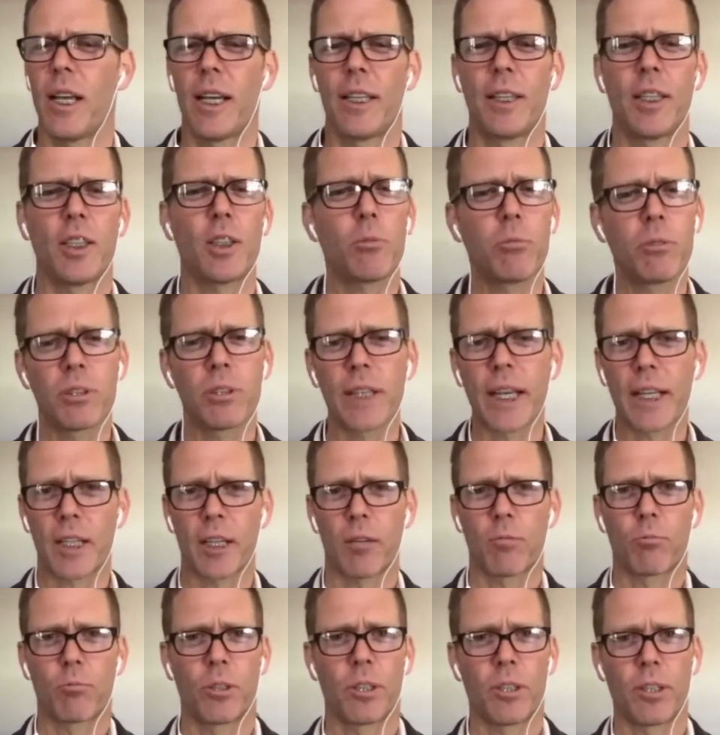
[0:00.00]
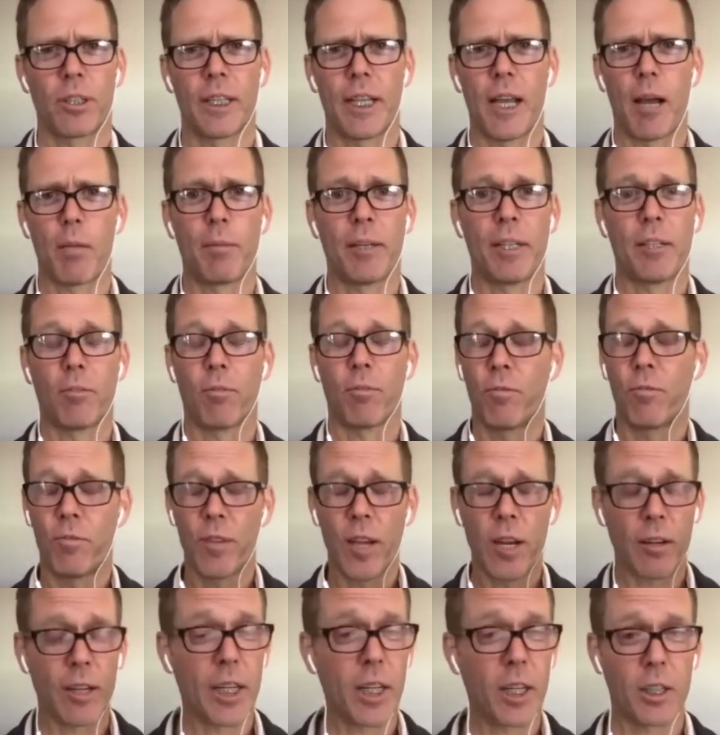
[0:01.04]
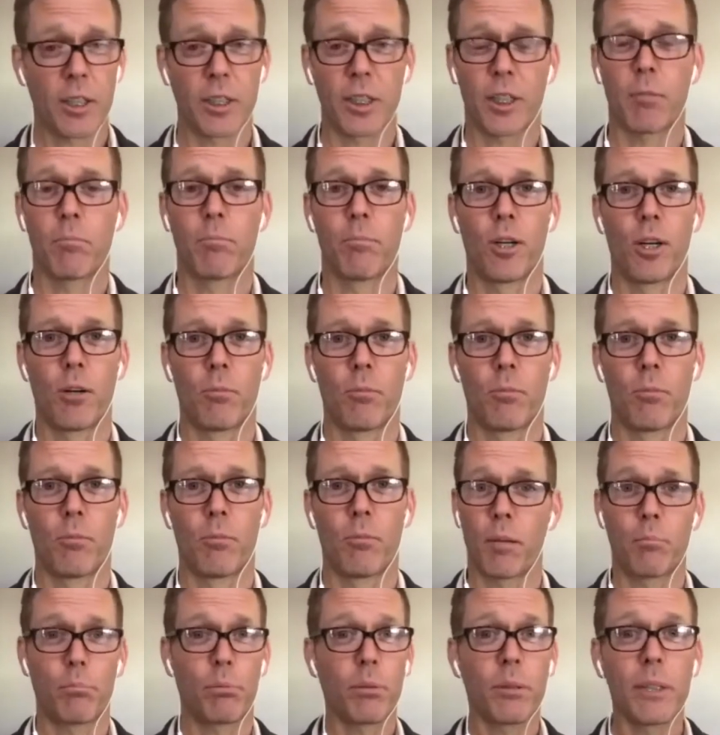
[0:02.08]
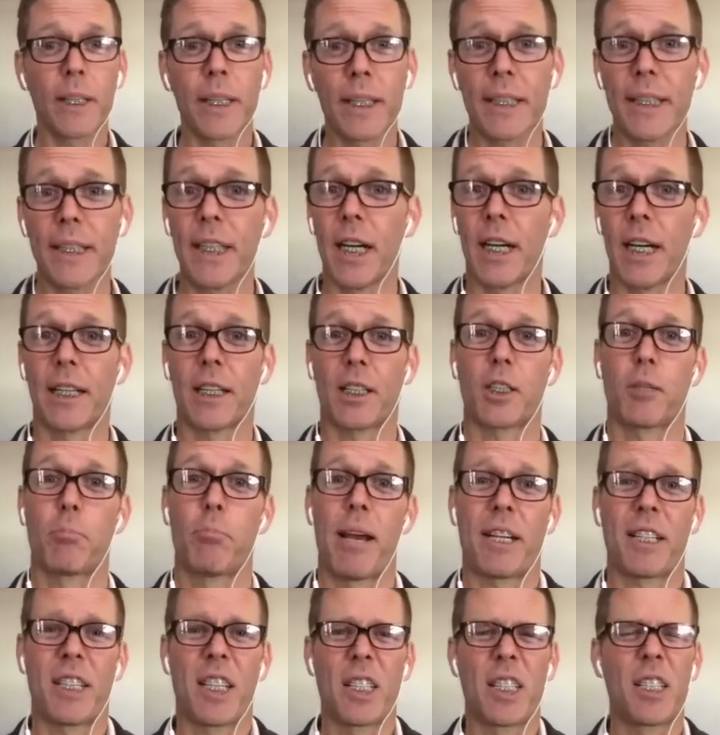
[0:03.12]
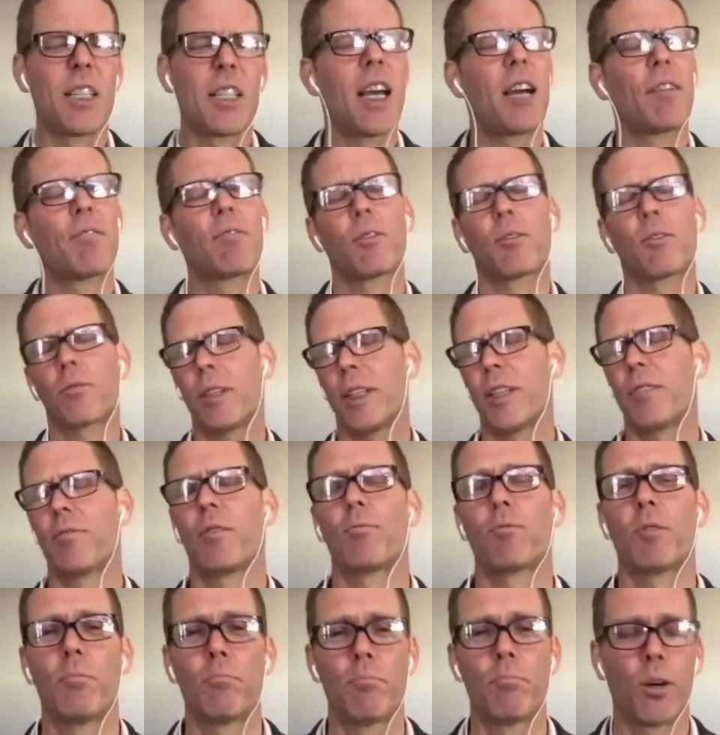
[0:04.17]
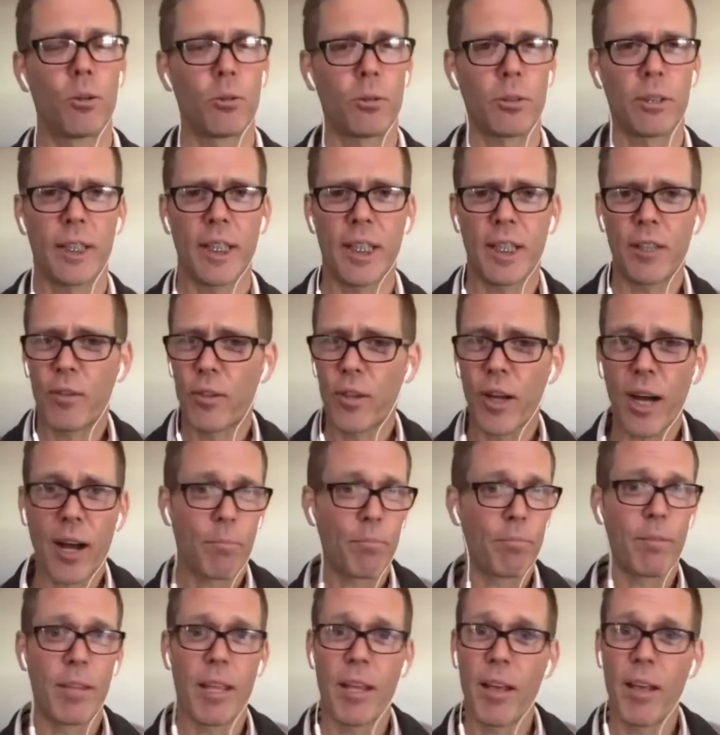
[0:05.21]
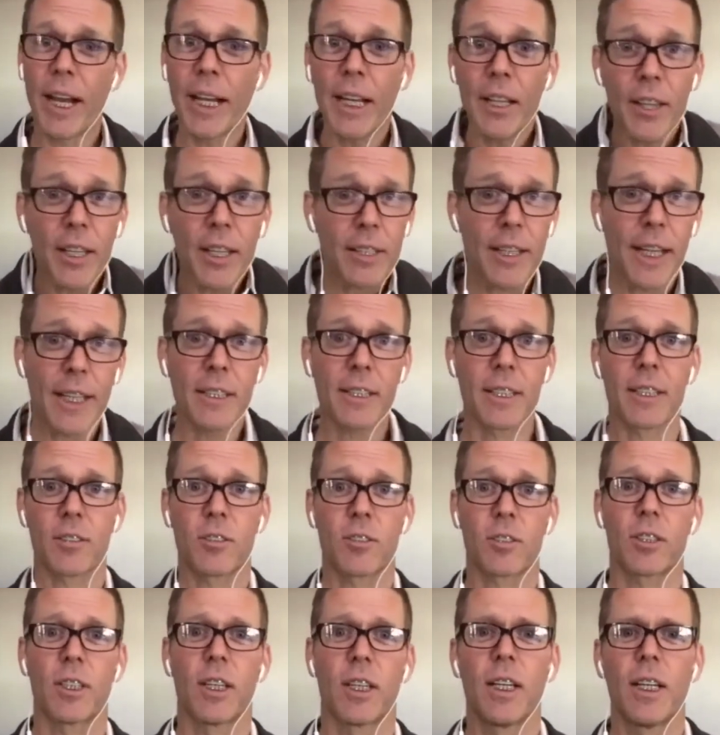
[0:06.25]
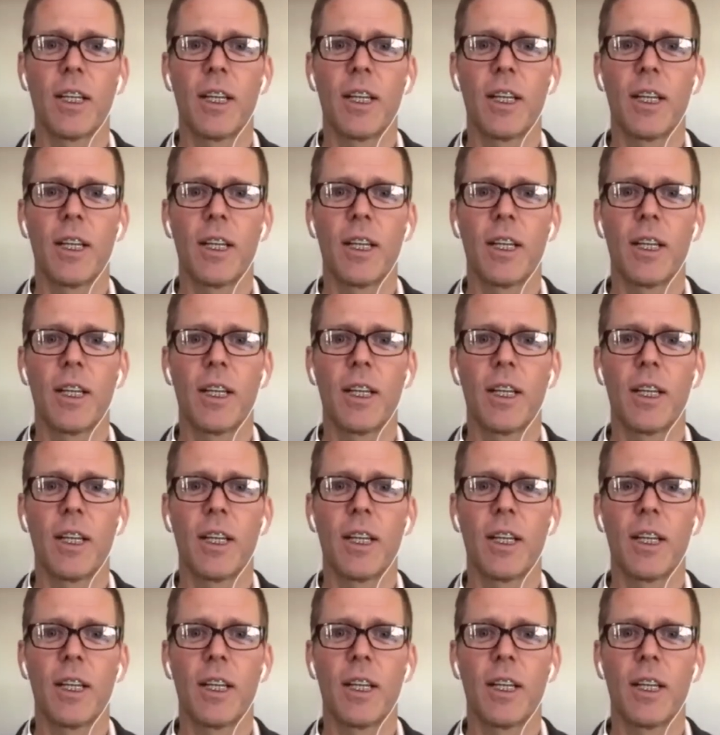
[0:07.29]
And this was like a really, I mean, very clear moment, completely unexpected, never even remotely thought anything like this.